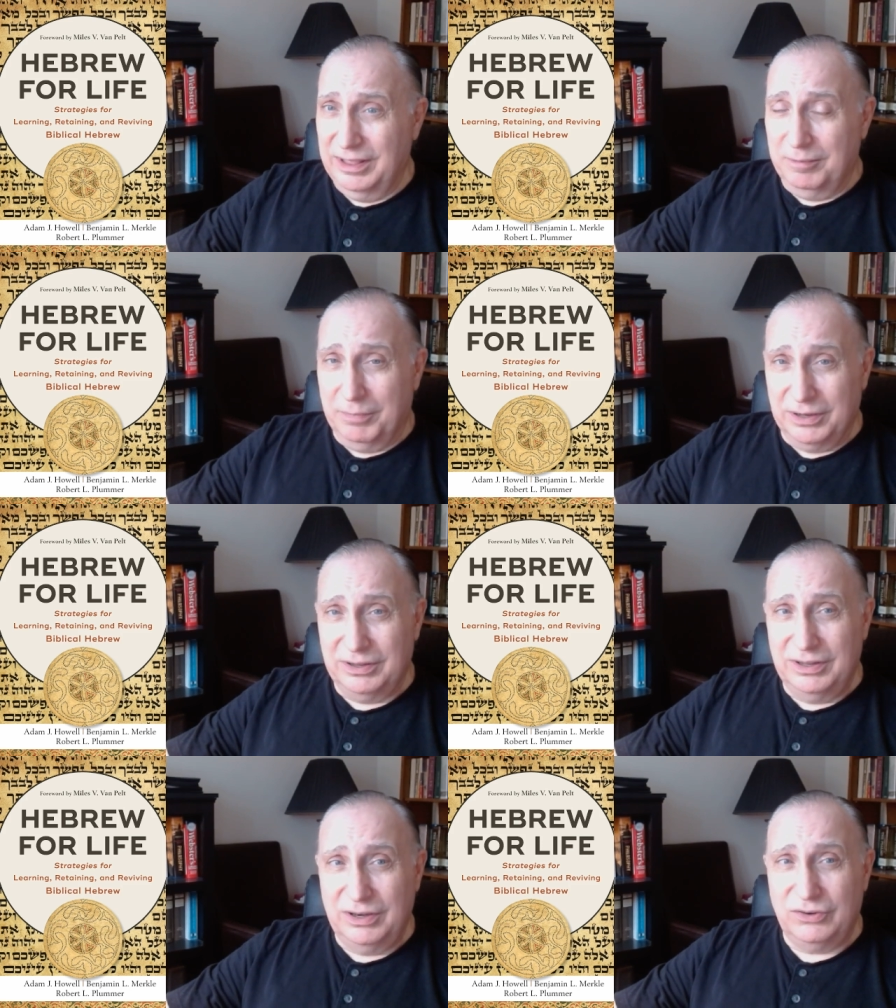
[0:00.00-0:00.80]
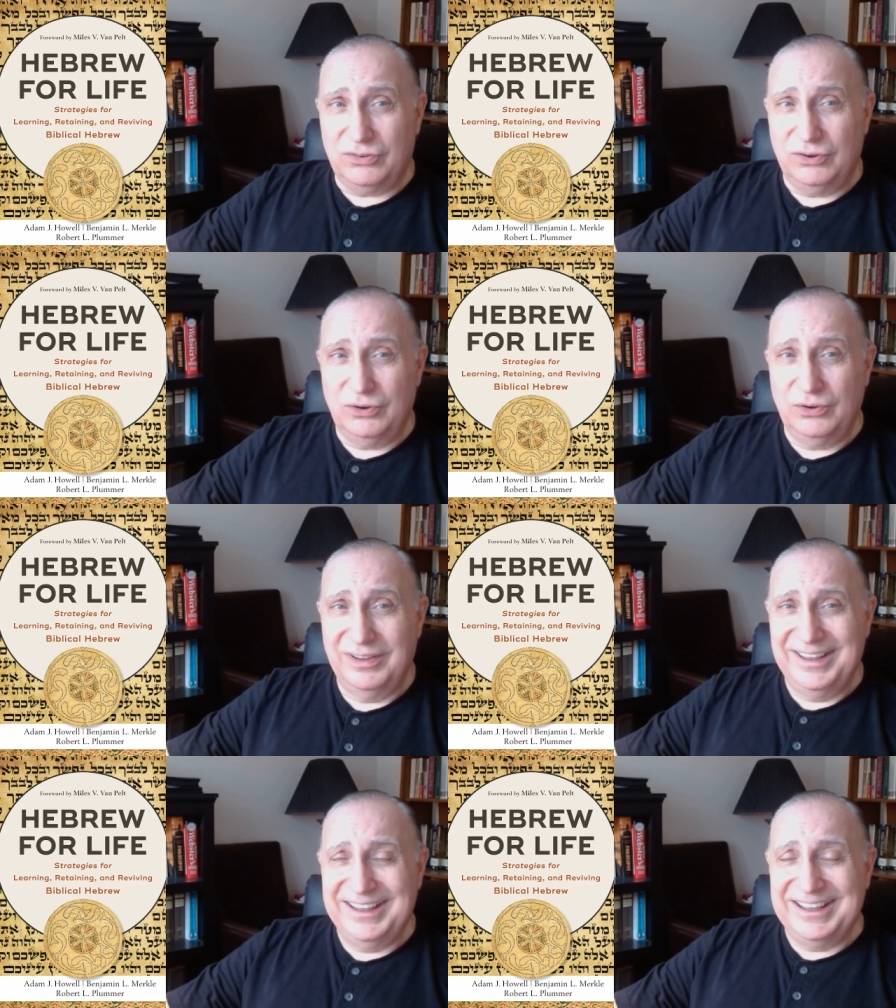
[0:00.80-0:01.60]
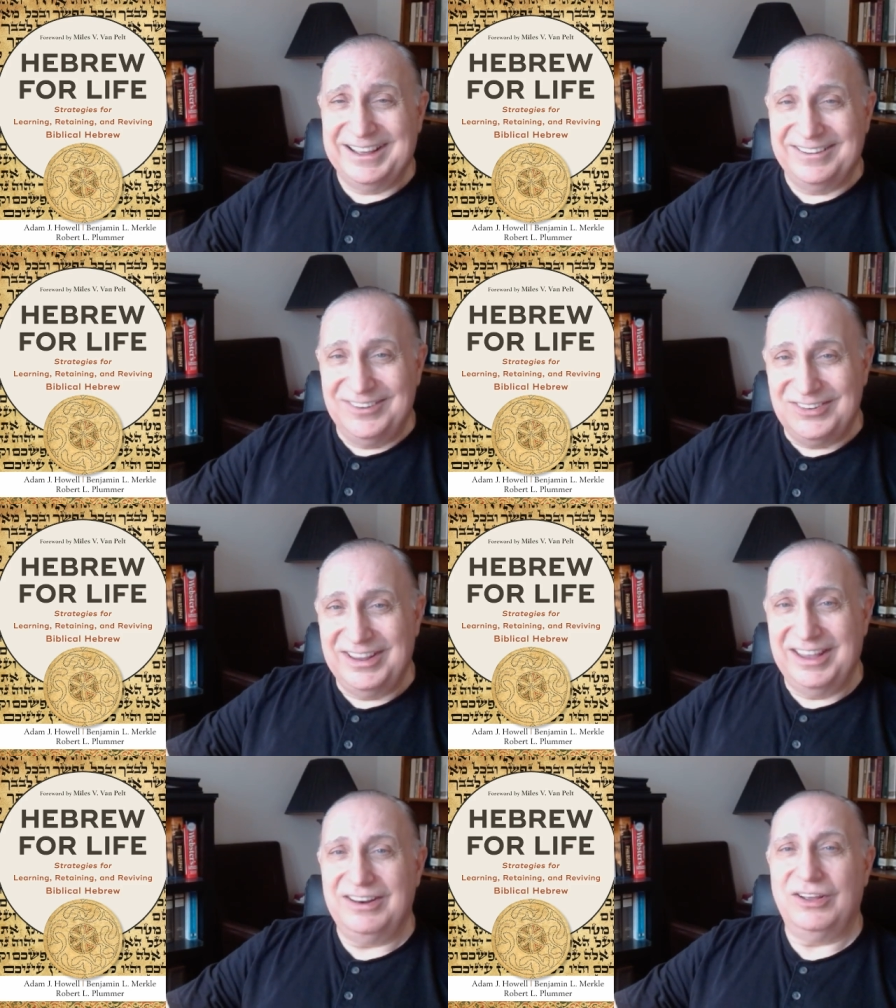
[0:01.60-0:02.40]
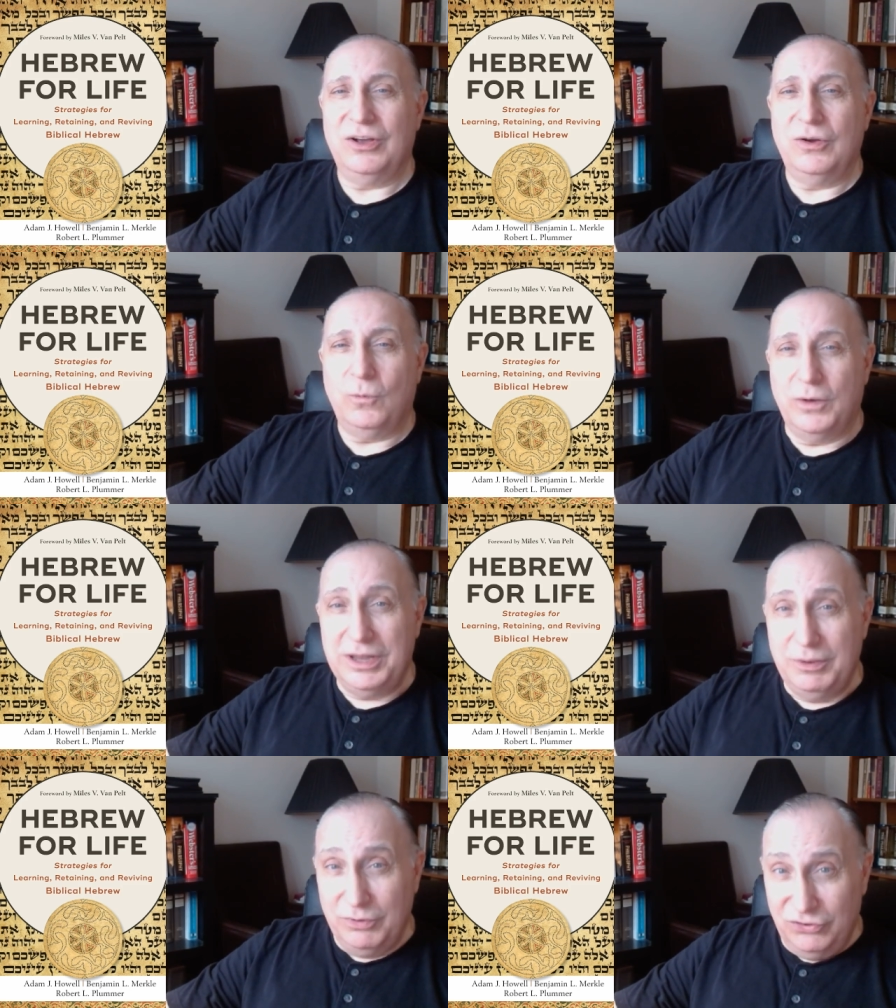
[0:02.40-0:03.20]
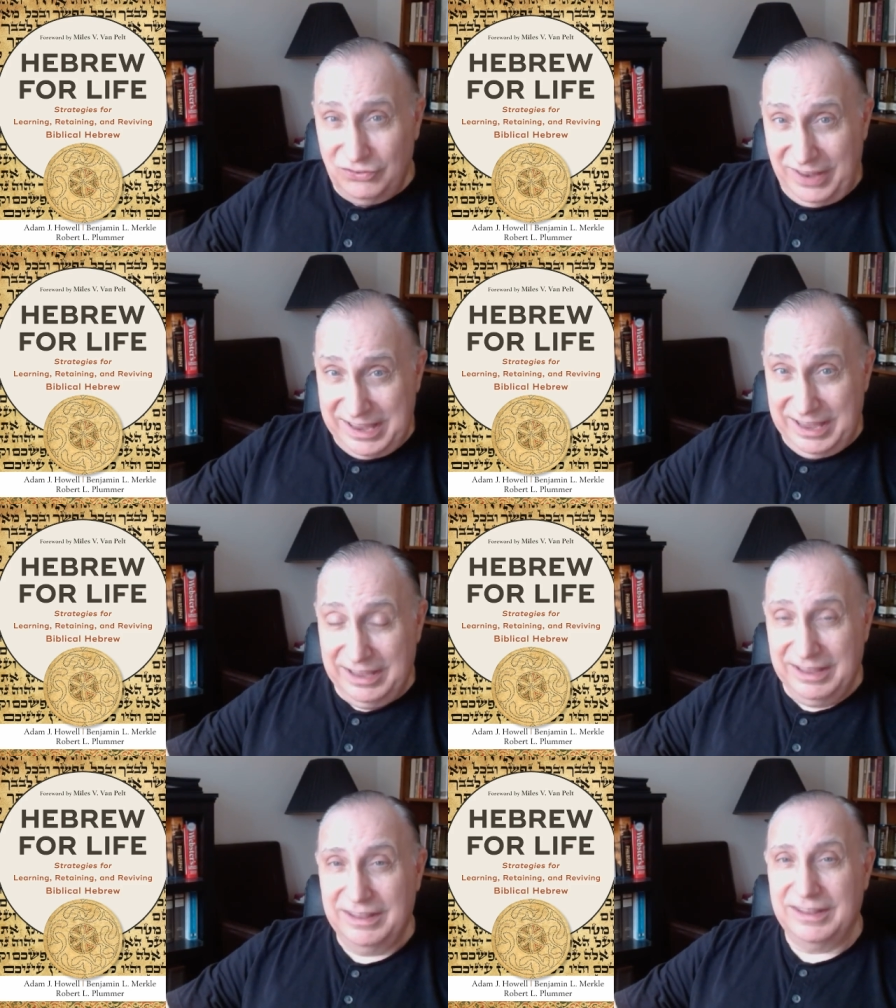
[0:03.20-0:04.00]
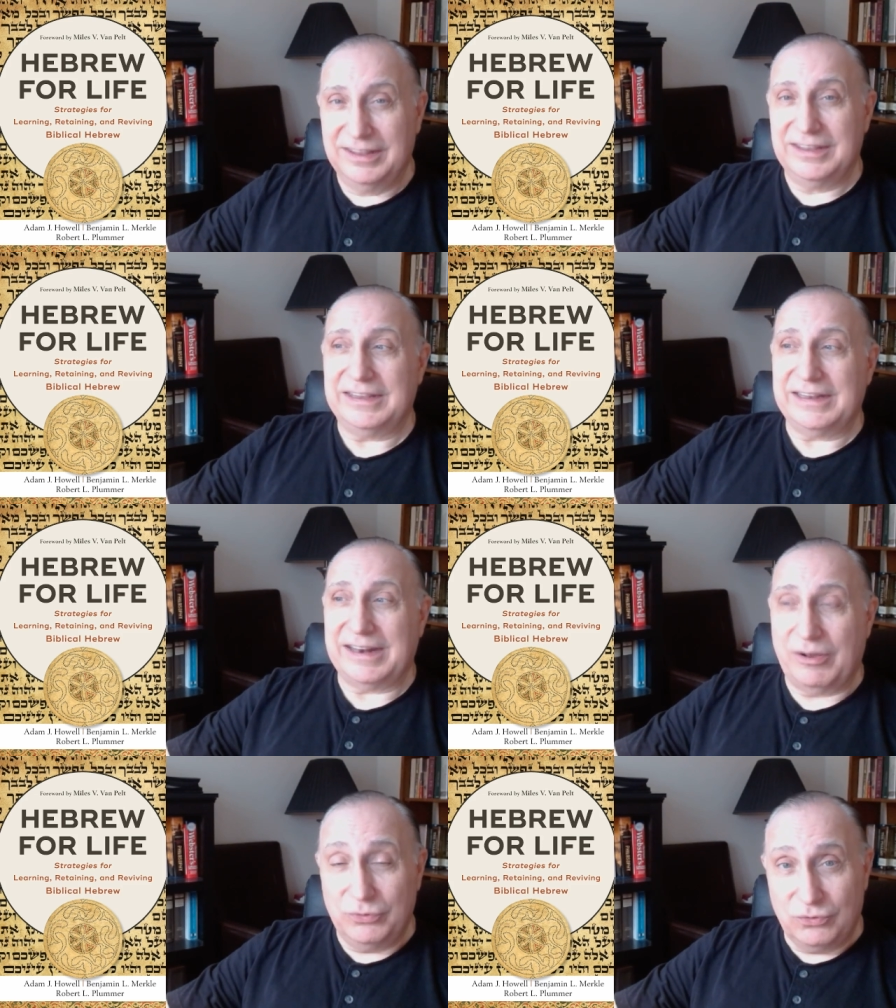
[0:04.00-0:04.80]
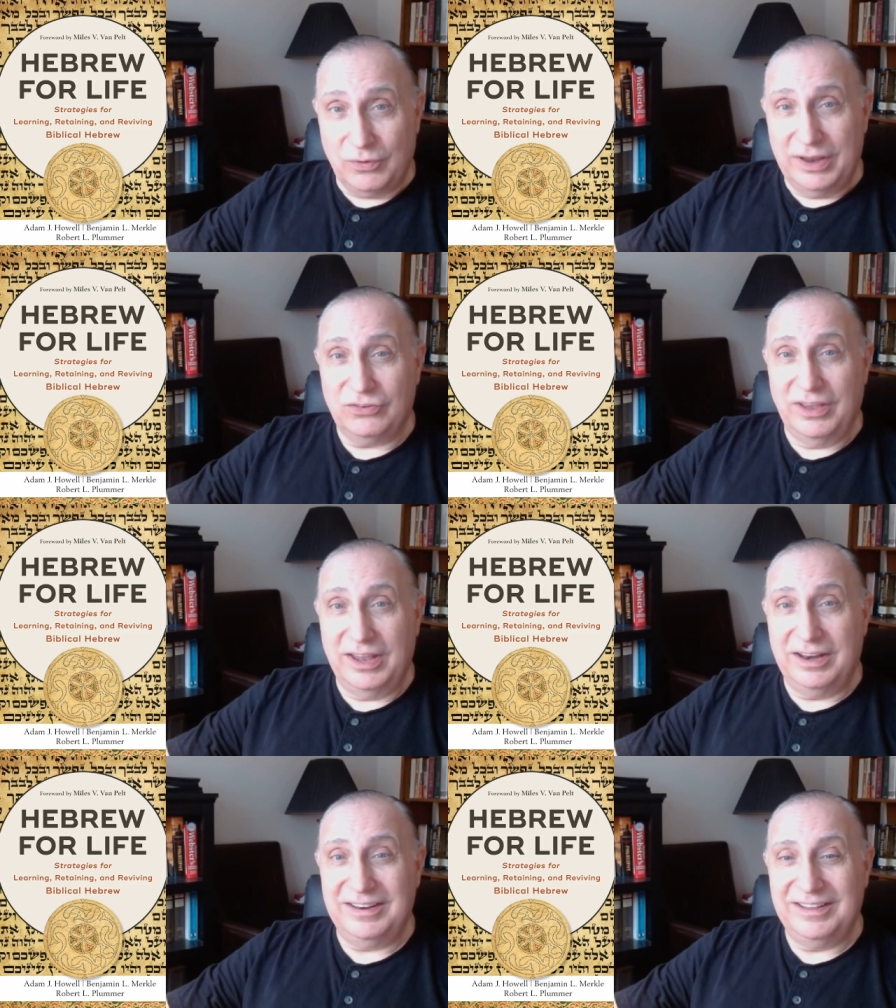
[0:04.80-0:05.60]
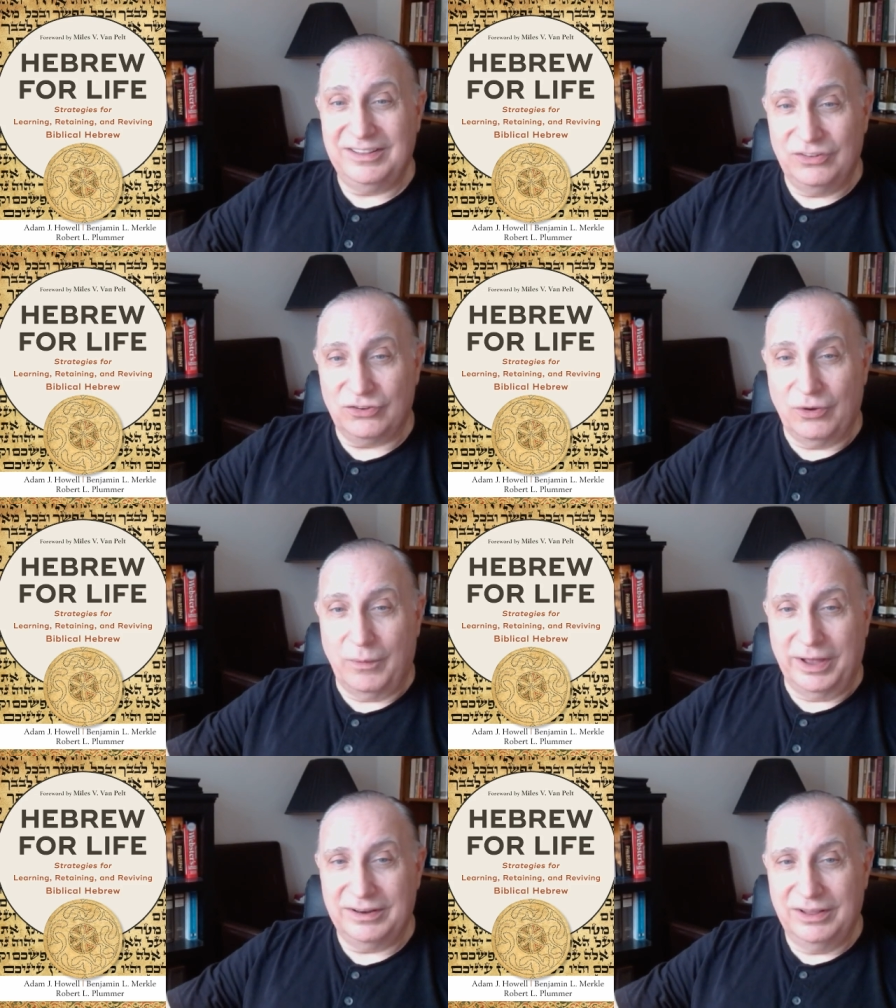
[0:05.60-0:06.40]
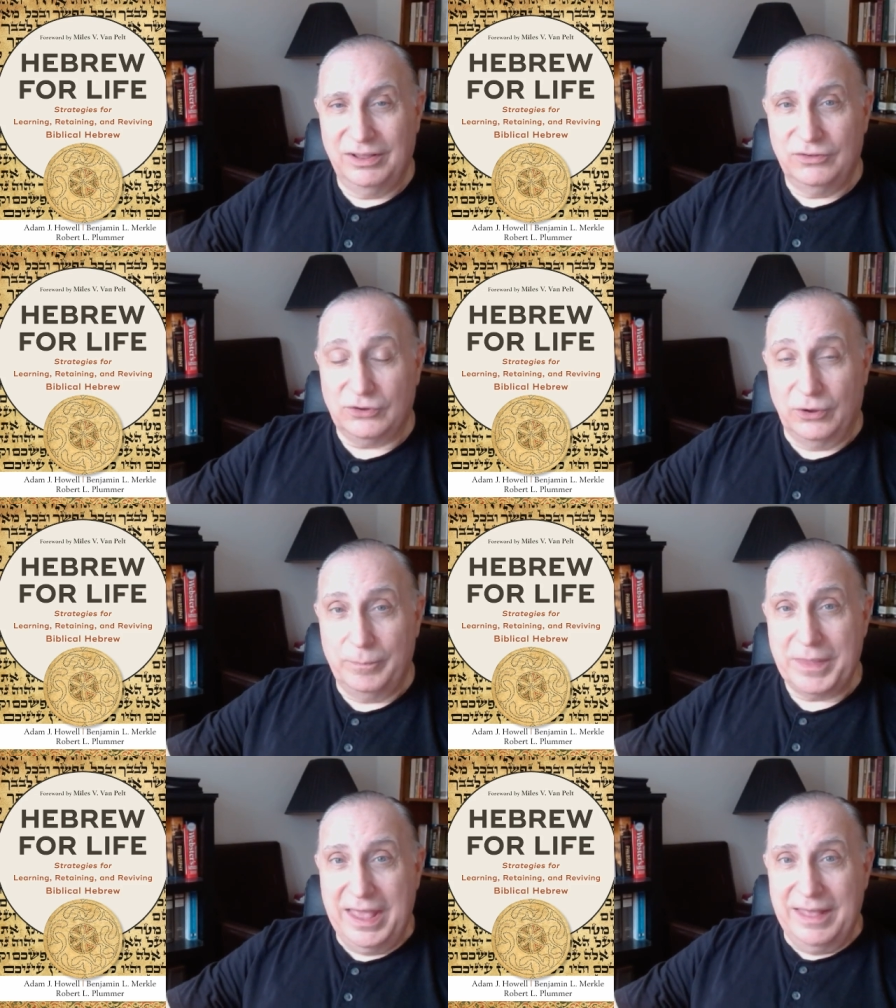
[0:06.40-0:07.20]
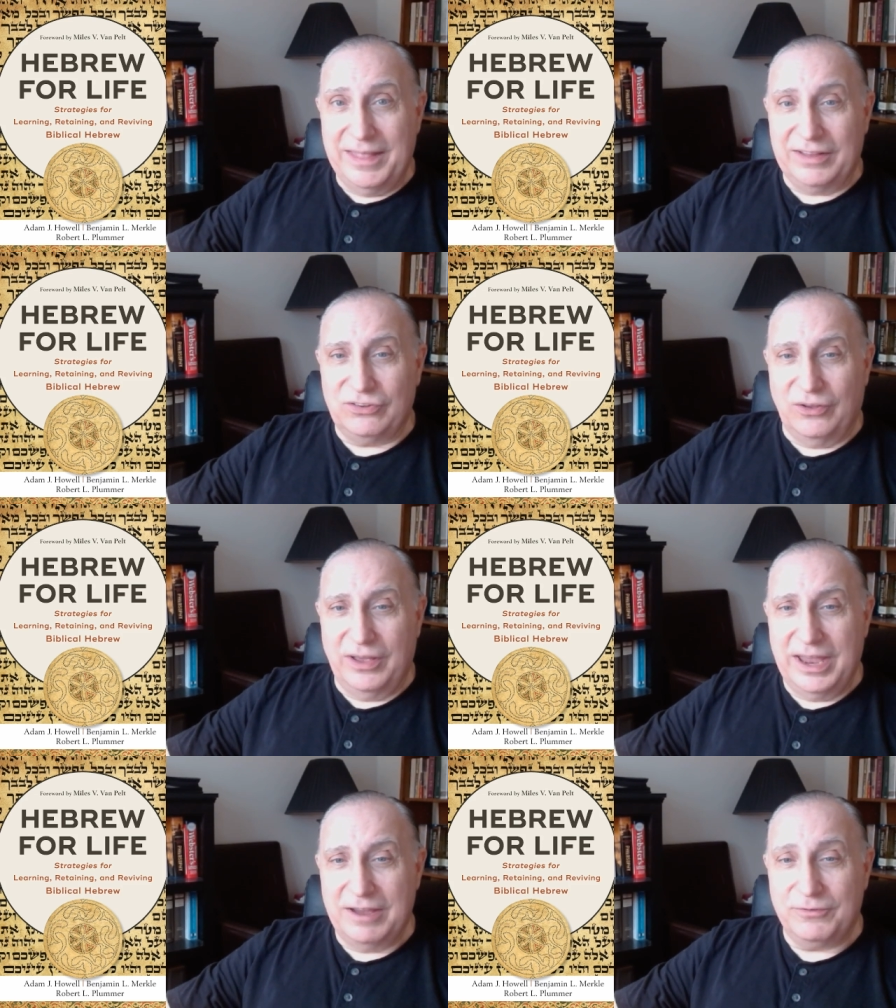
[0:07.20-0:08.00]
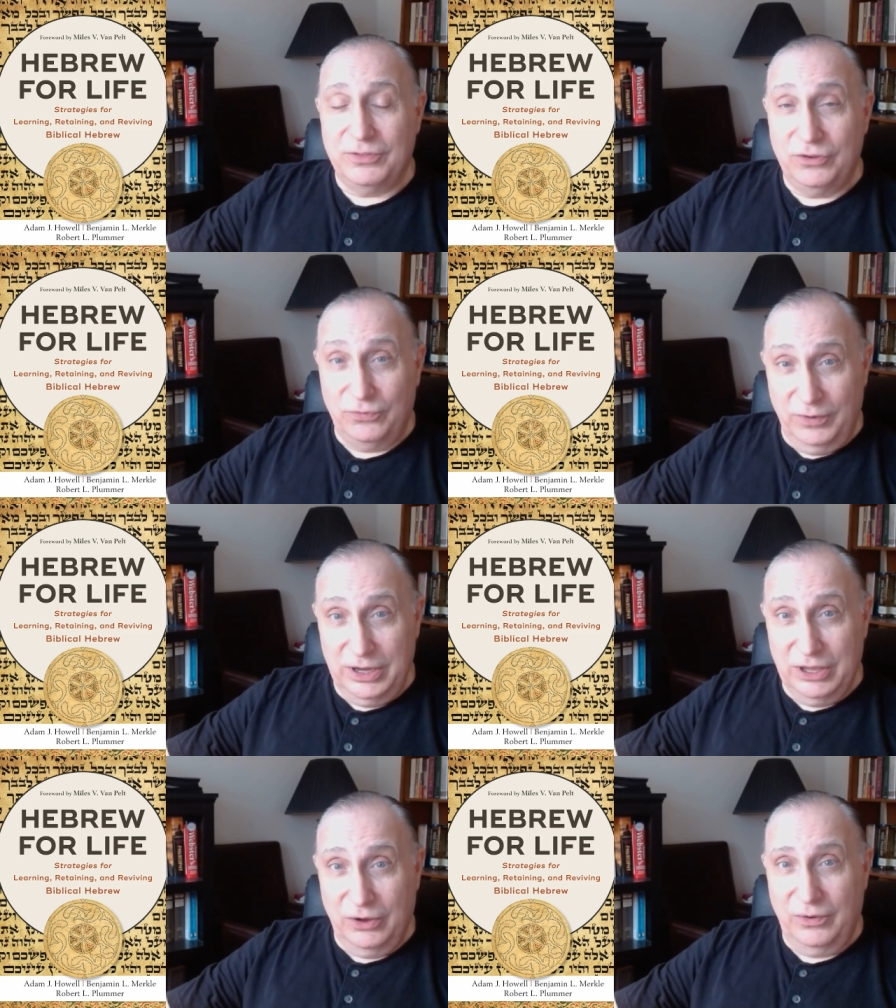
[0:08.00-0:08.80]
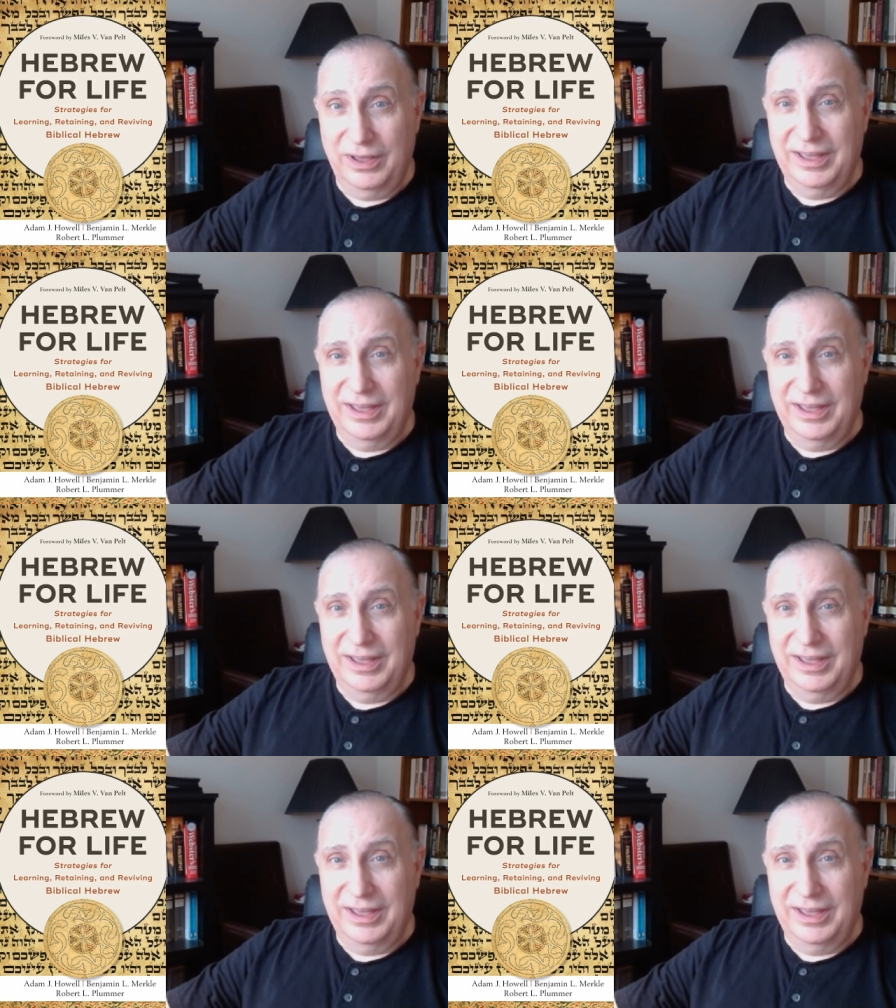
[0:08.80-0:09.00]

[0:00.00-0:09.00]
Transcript: But it is to understand what he was saying and how it was translated and so on. So that's all I have for this video.